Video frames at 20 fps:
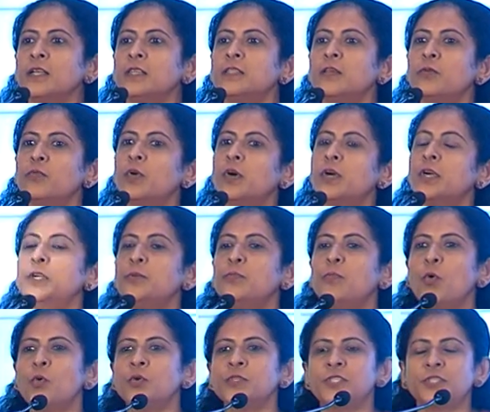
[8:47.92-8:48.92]
The word
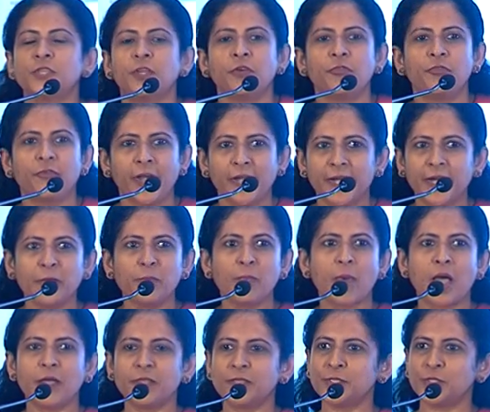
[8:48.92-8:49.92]
most dreaded
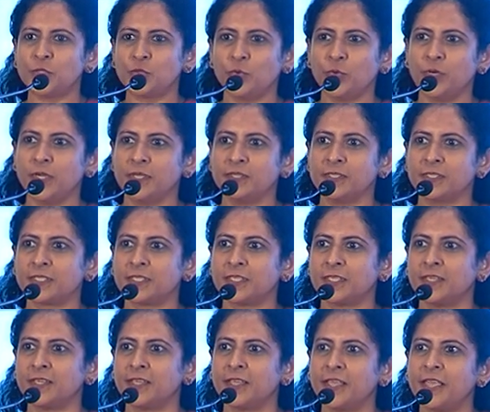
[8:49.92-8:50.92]
by the students
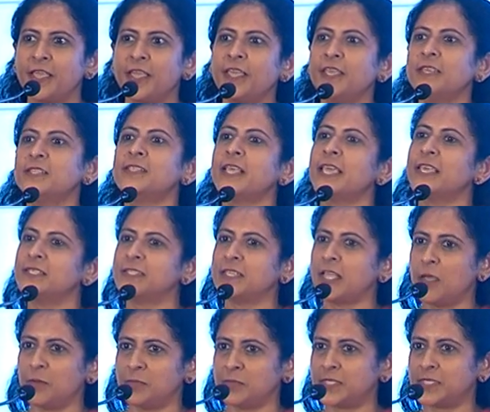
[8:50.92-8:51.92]
is
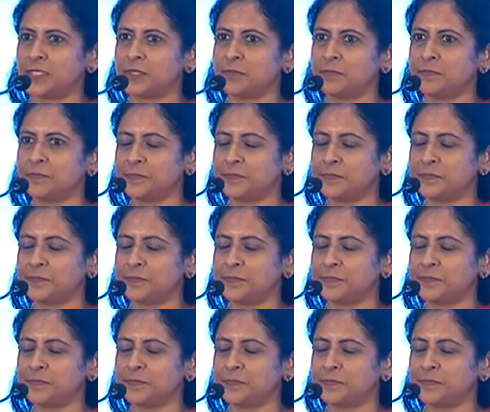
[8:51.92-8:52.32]
exams.